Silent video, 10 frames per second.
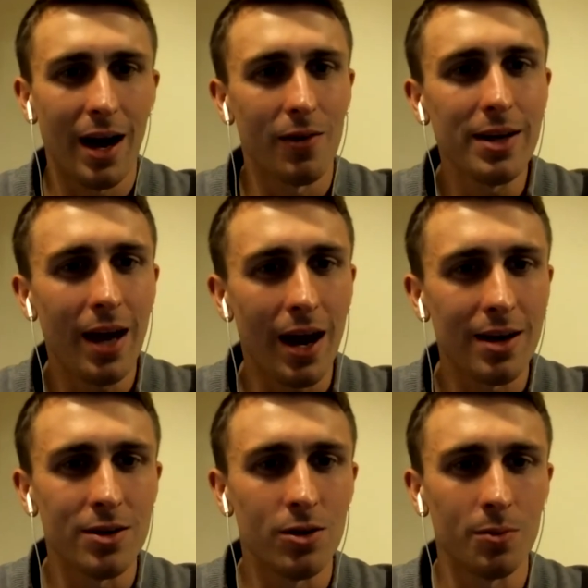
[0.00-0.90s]
Kane
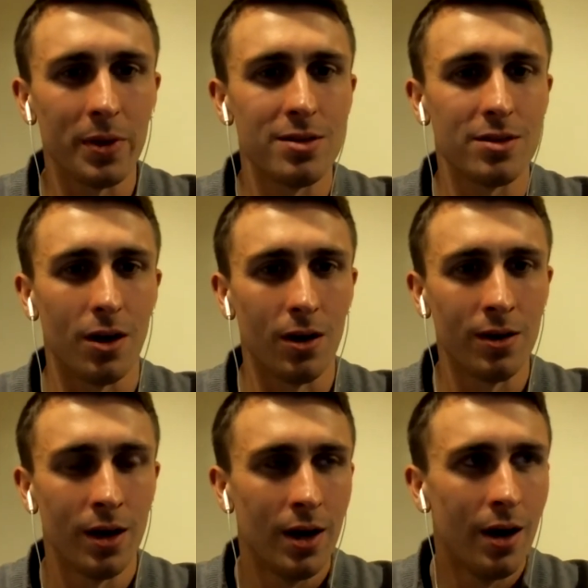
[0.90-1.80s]
and Heung-min Son
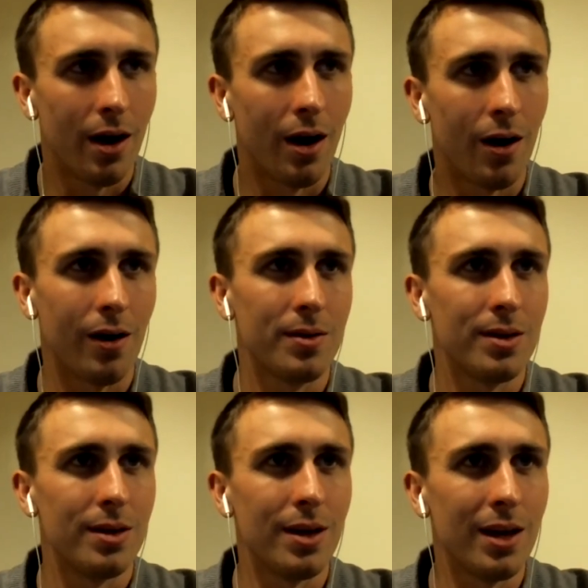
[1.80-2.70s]
are
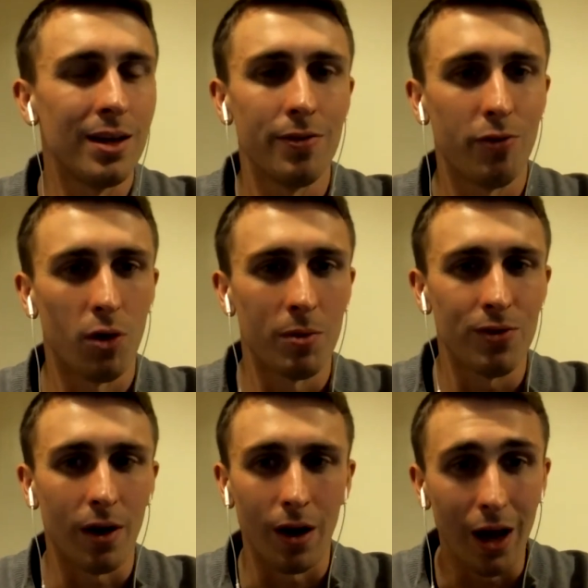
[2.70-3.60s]
in the form of
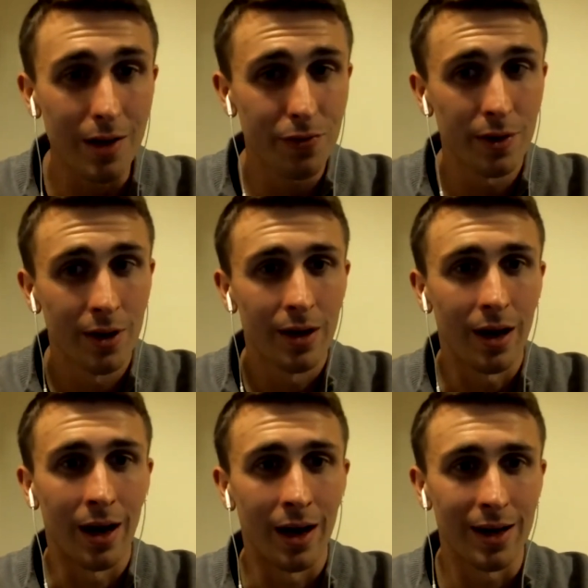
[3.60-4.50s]
their life.
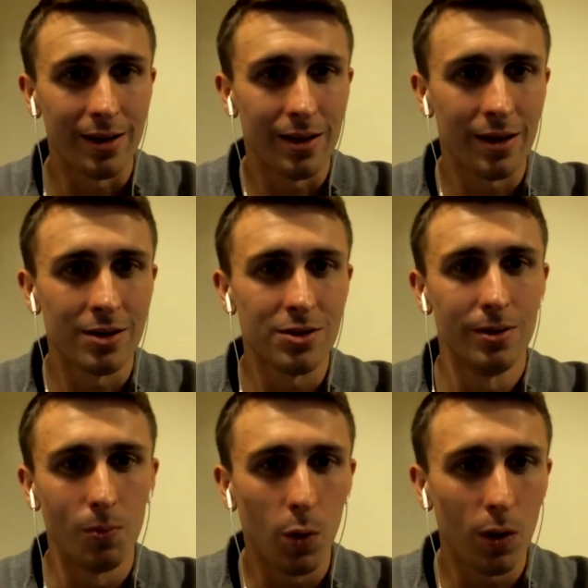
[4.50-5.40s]
They're 2
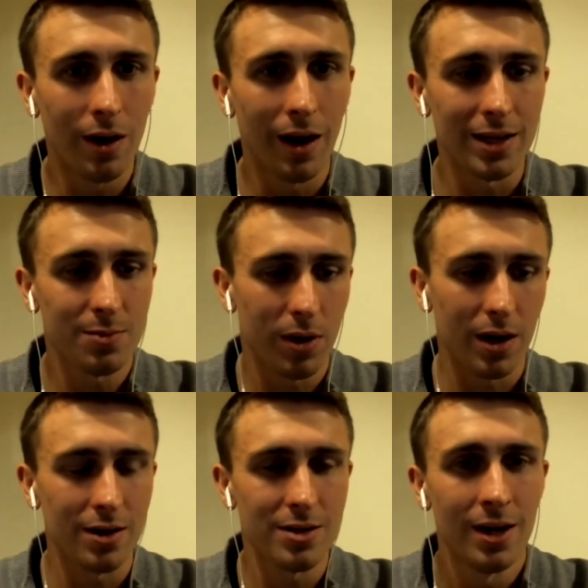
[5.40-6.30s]
world-class
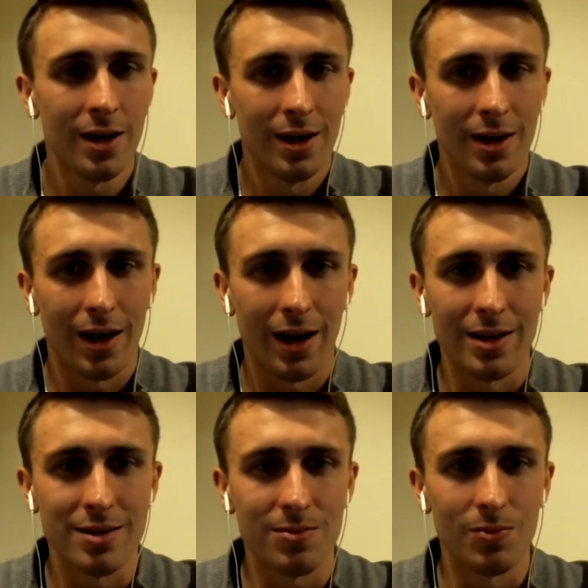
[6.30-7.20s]
players,
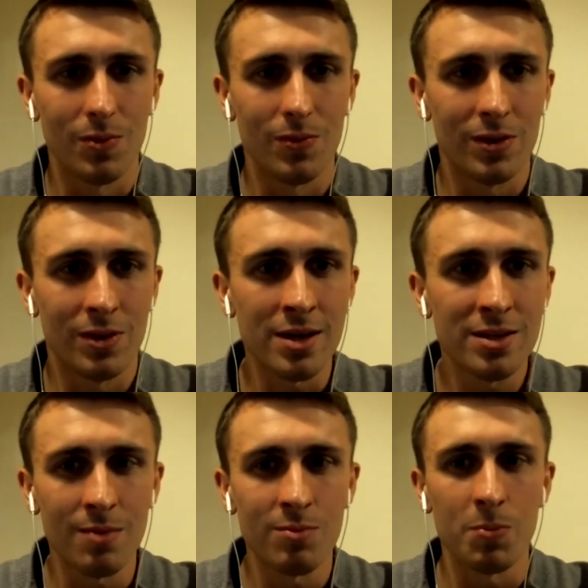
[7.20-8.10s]
and they
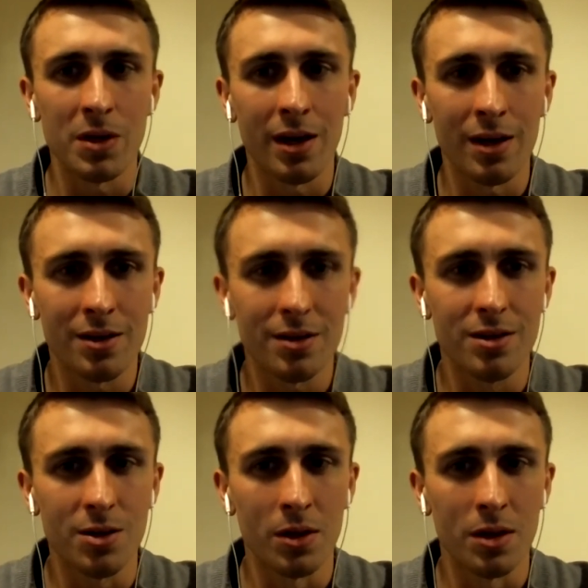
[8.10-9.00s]
seem to be
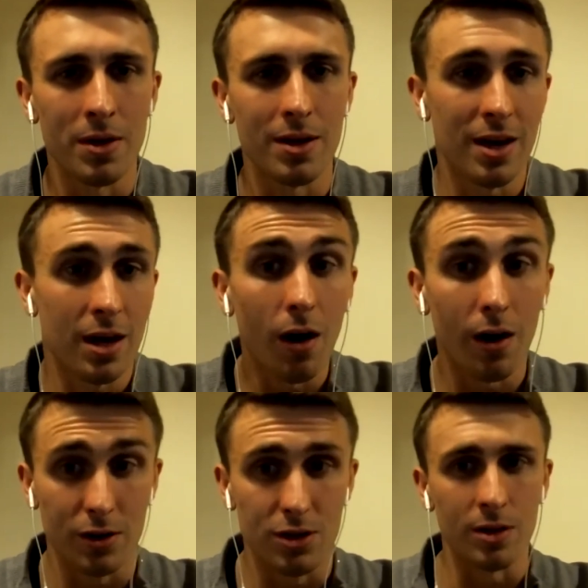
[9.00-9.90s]
doing they
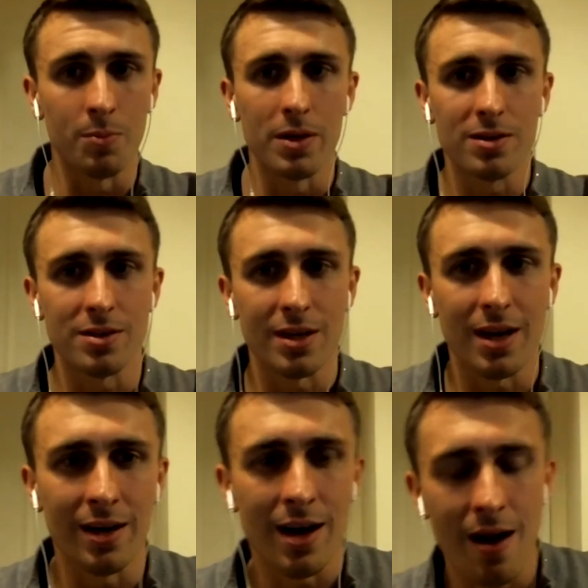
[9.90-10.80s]
are doing the business
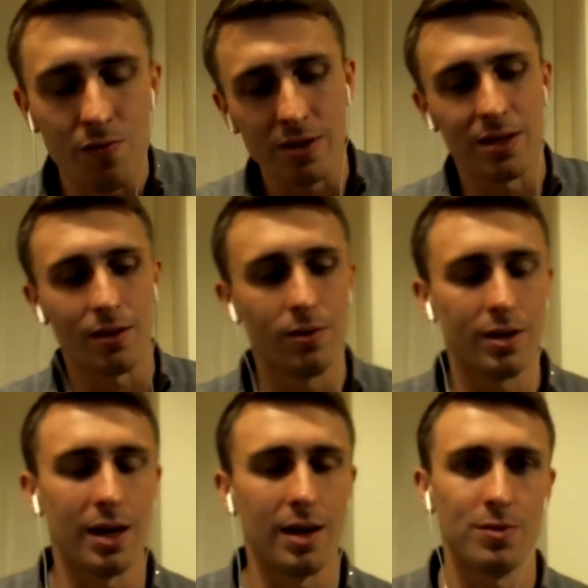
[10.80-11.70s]
in every single game.